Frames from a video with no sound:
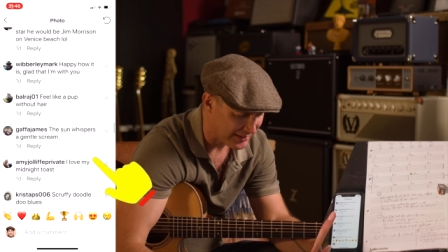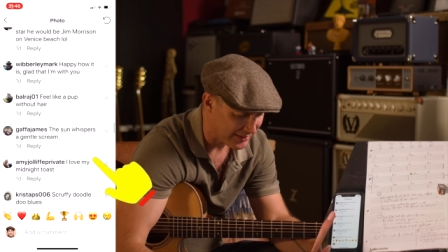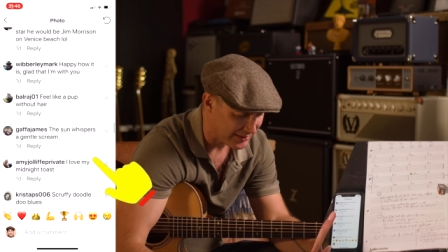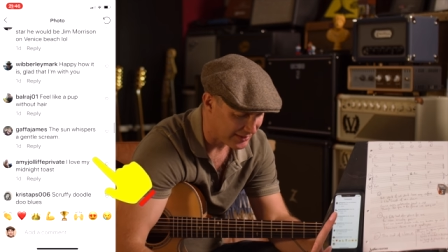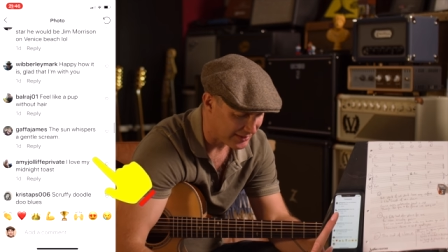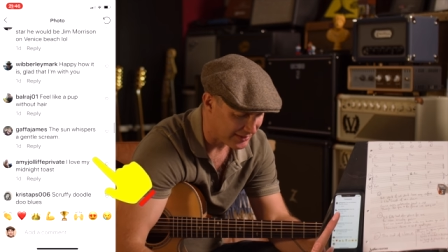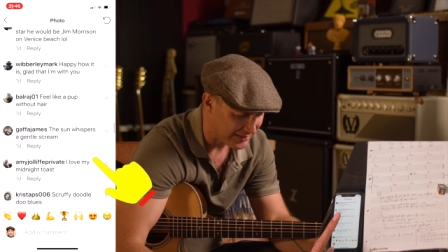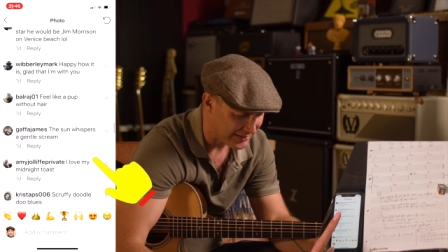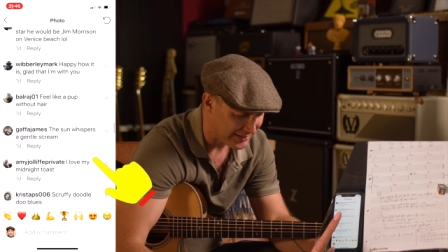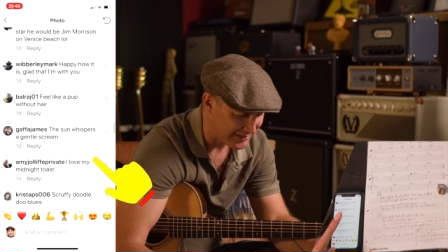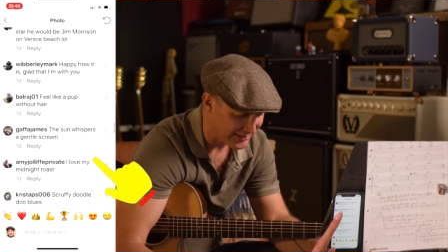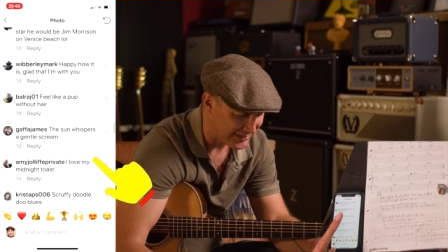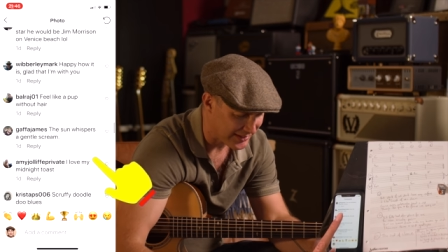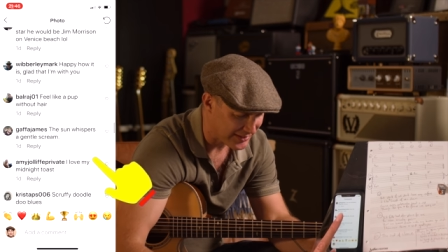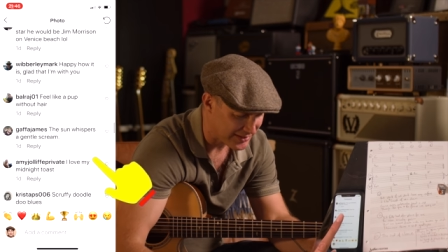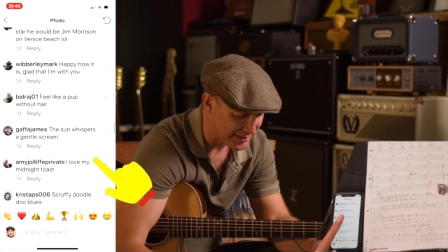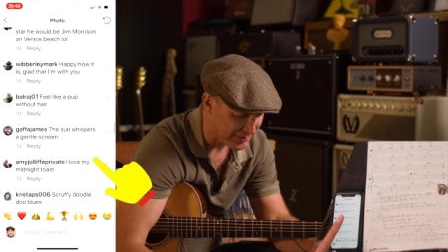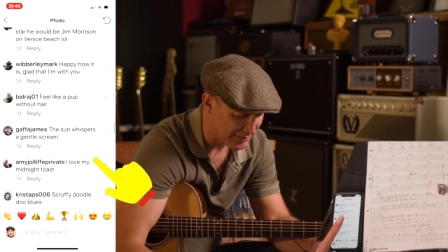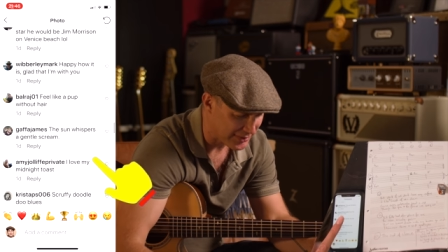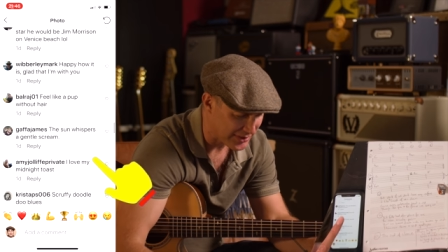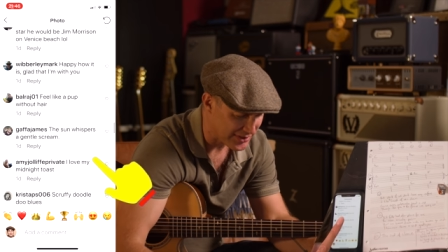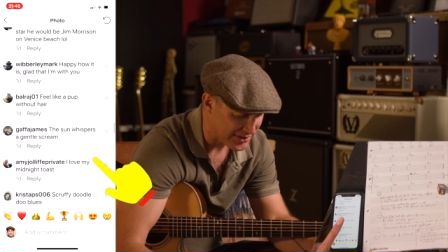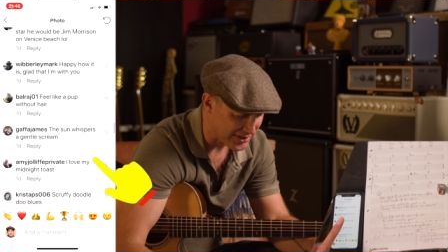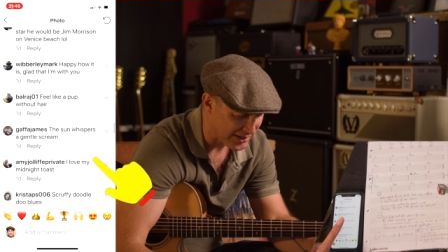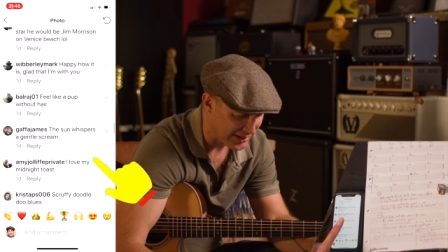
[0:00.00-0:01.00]
Uh, that's
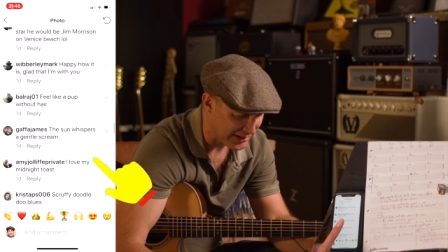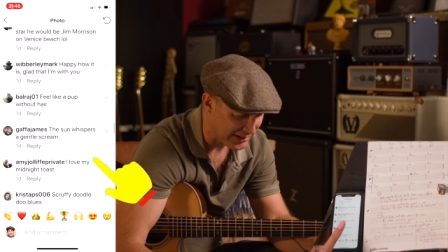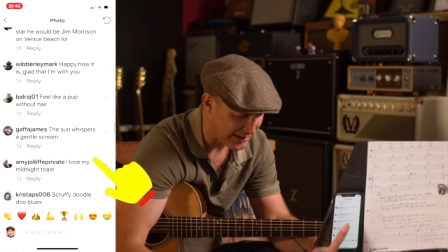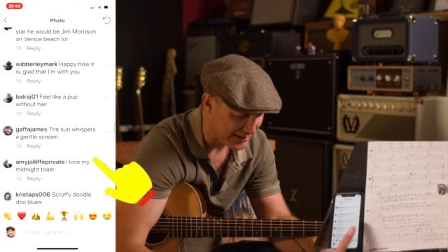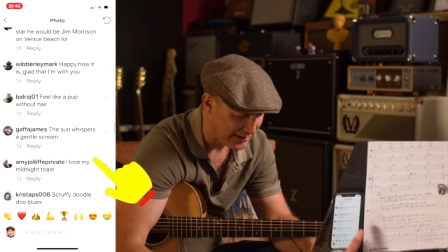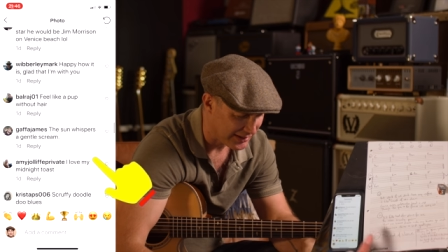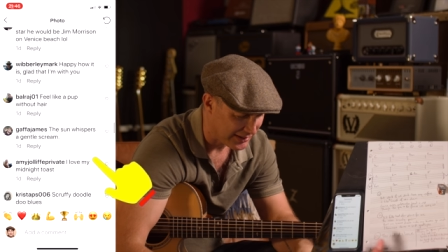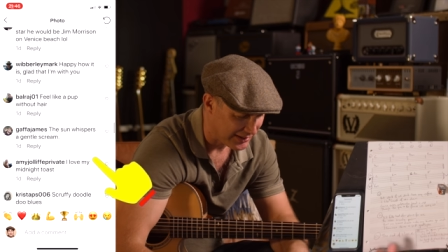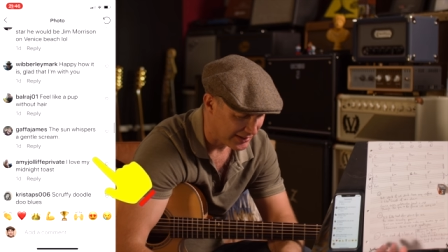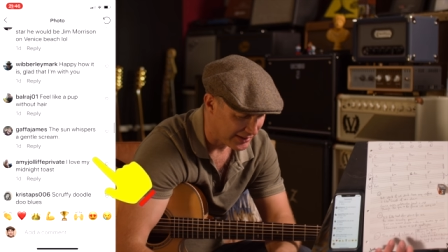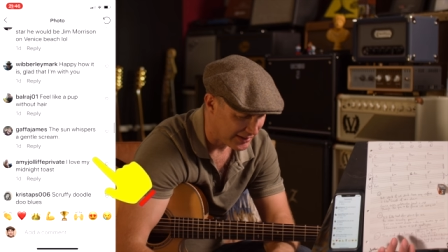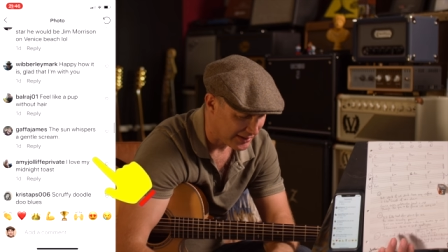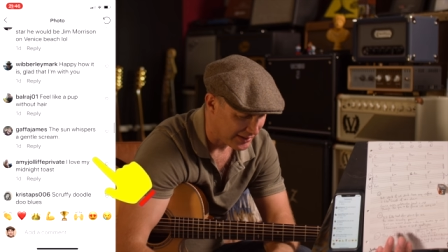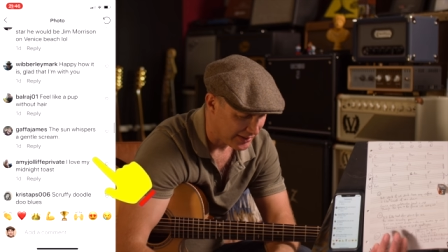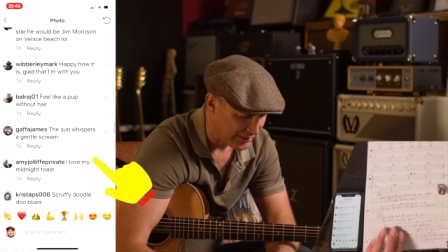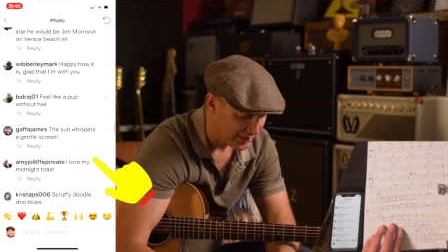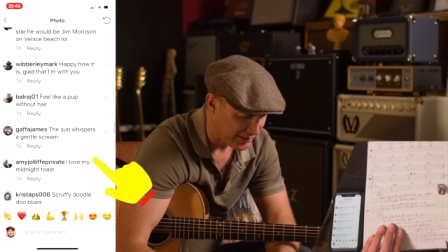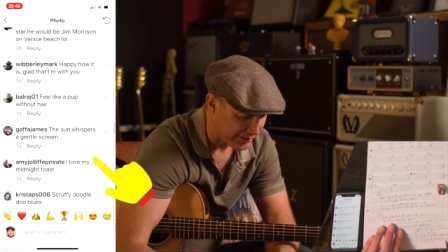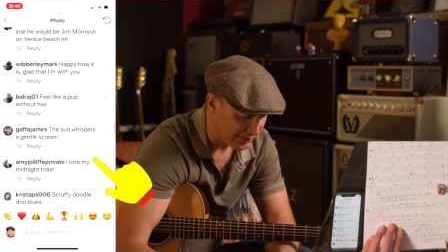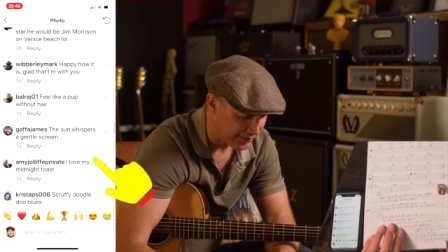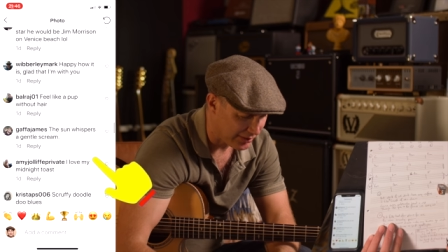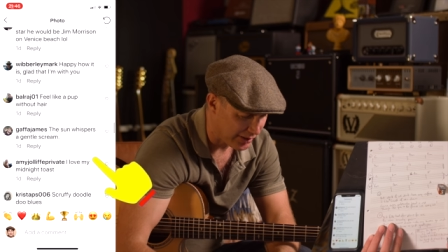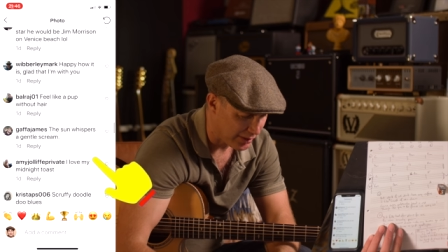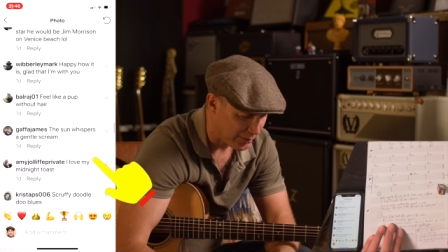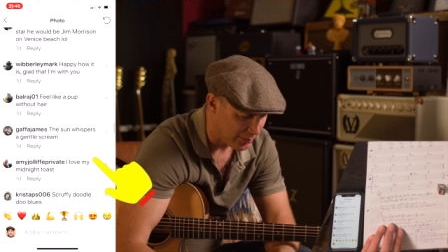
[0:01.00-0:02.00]
a bit silly.
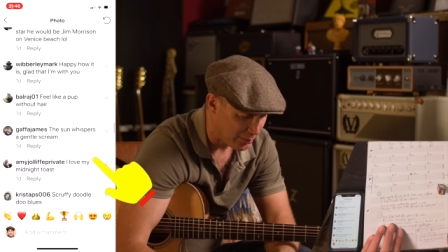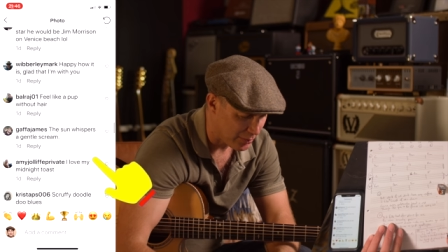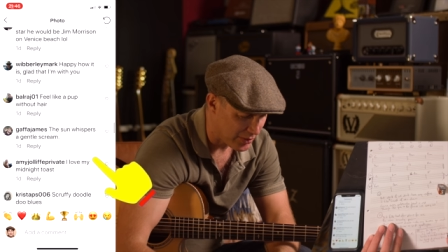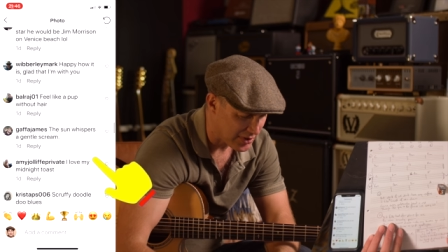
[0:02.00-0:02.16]
The sun